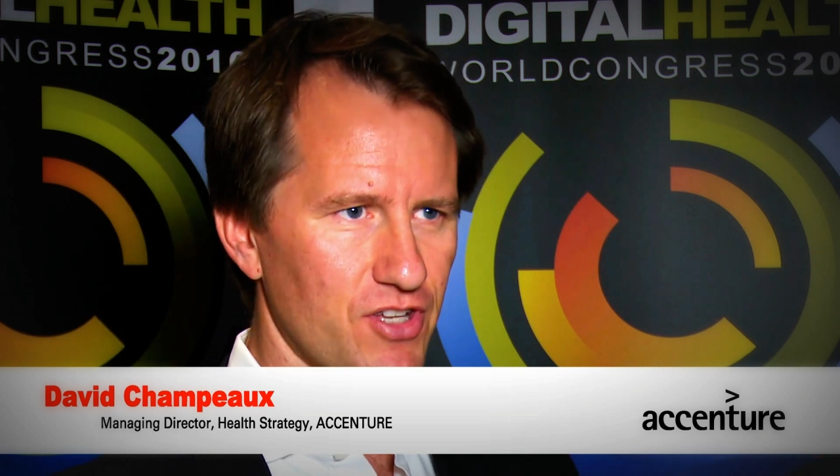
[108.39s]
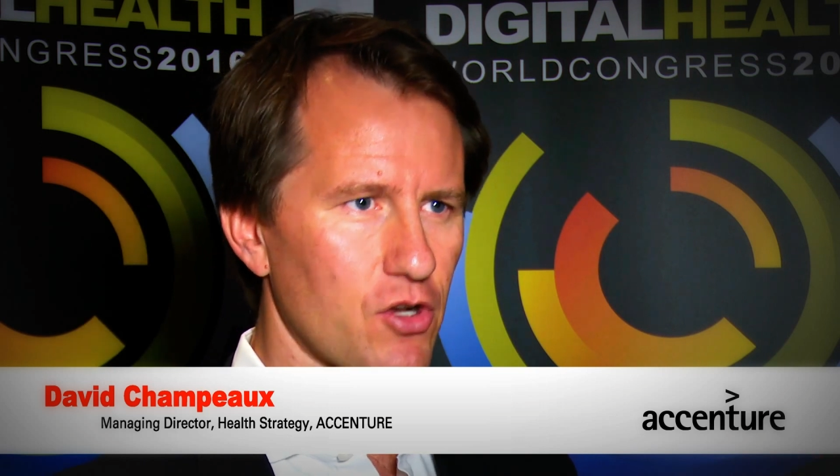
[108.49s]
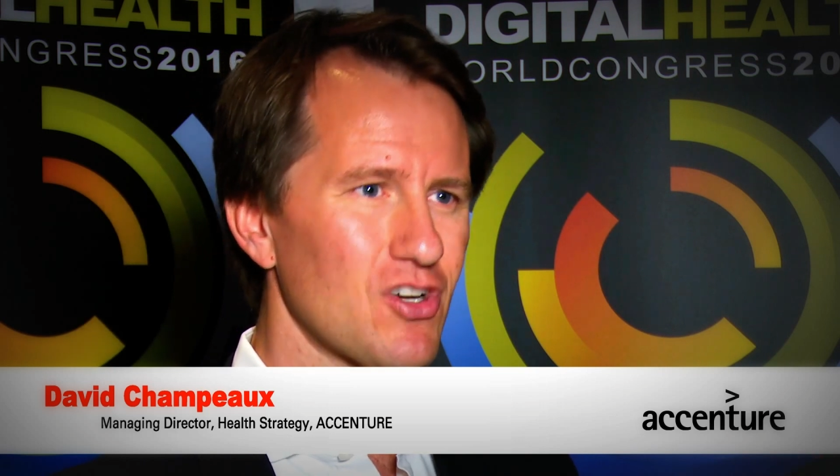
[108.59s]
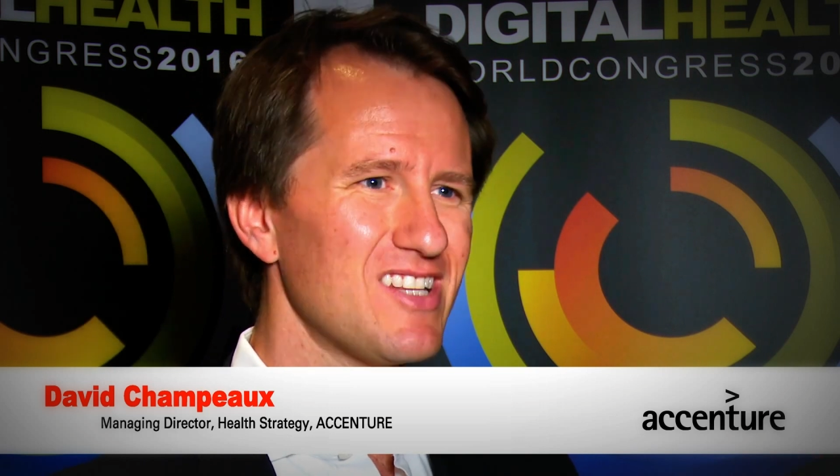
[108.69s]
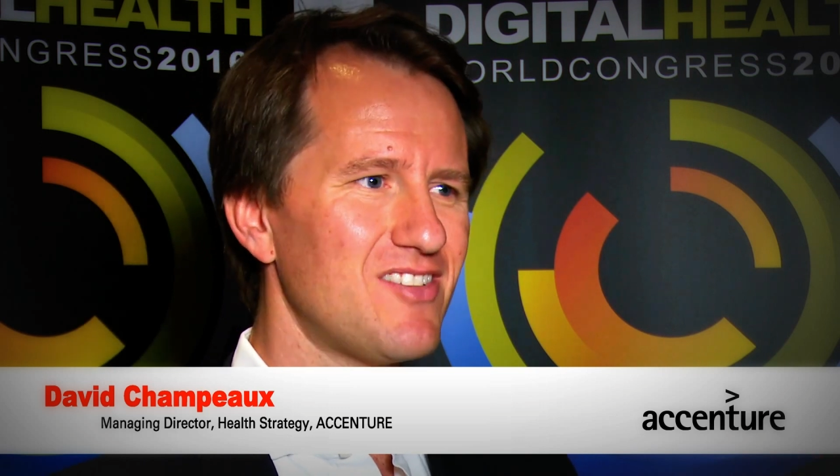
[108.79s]

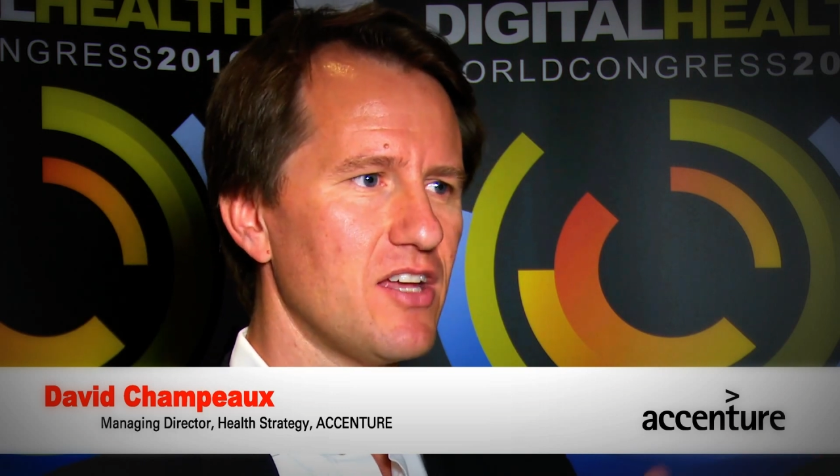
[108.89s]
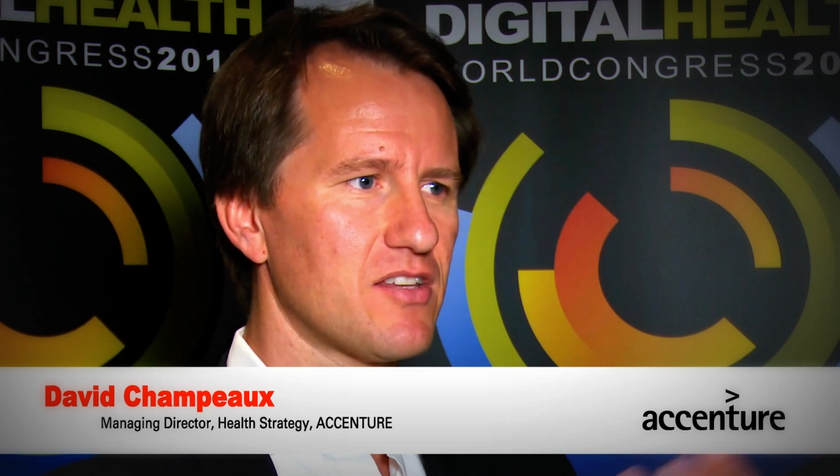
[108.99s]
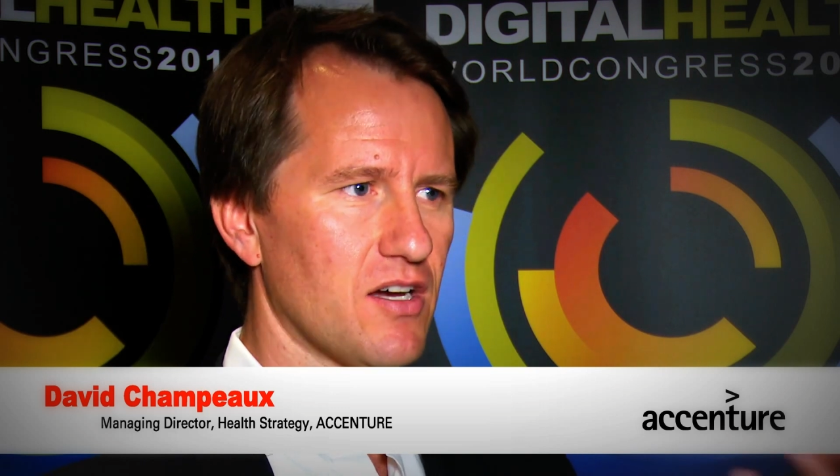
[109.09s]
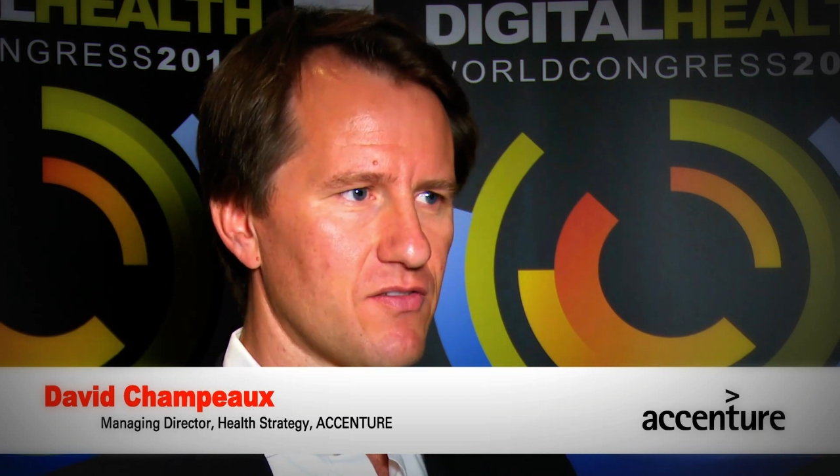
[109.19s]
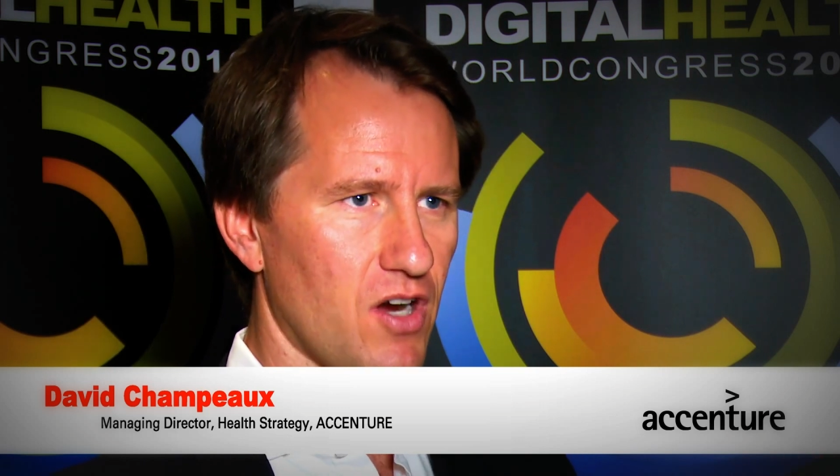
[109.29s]
not only
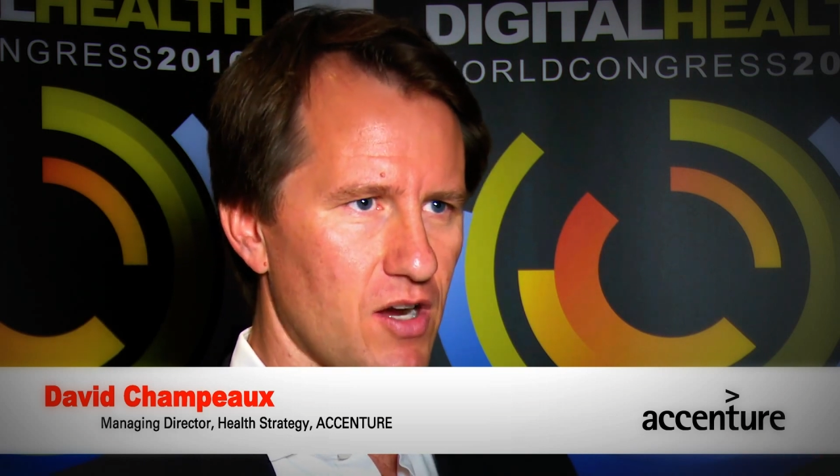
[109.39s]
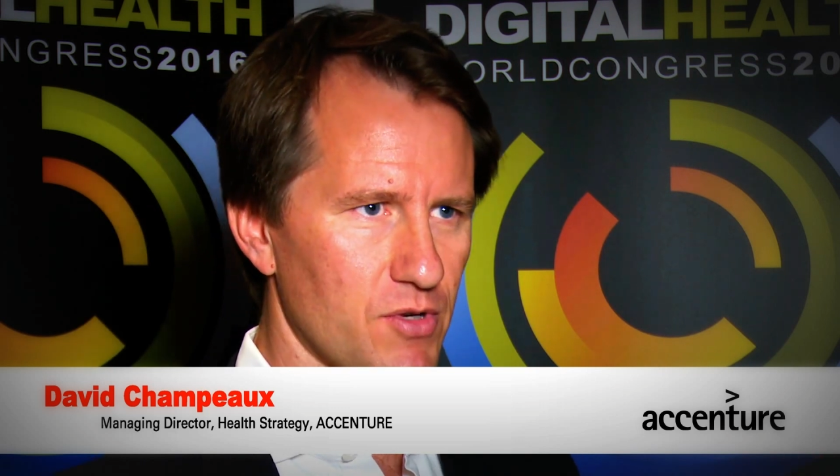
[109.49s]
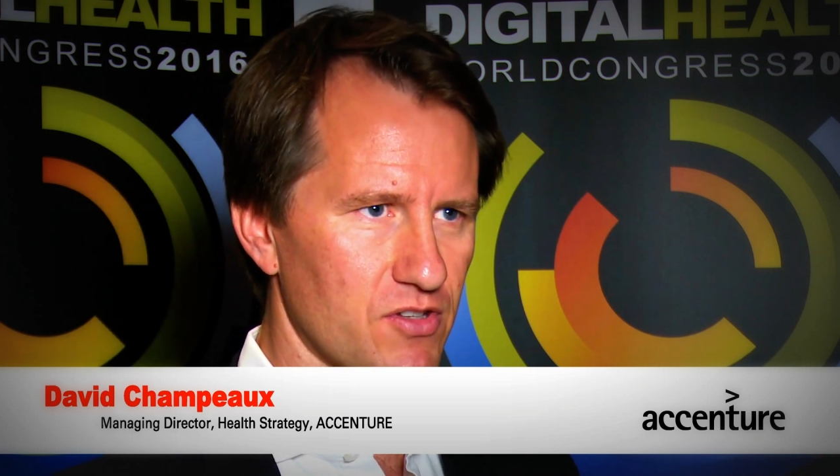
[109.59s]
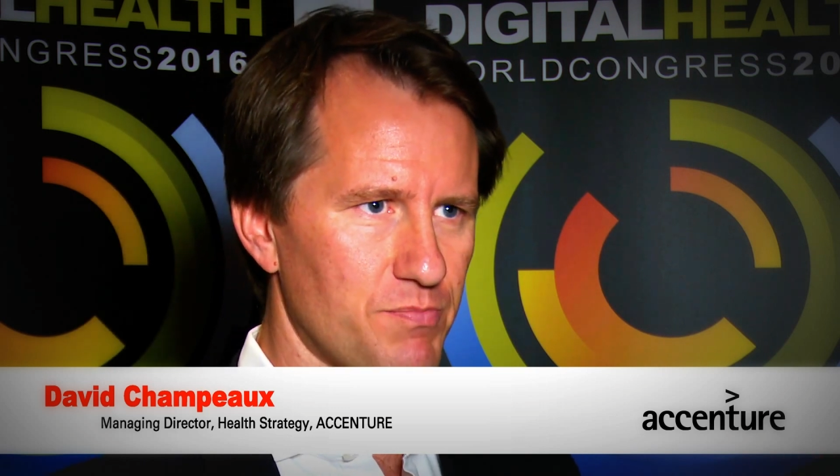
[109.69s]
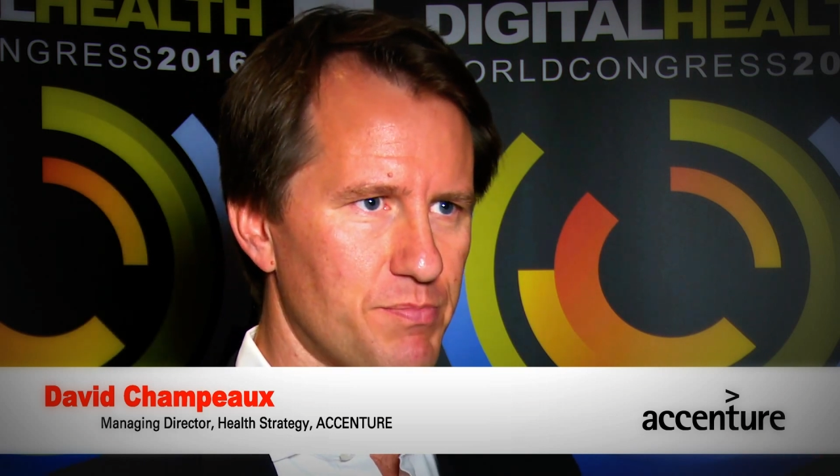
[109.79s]
data environment,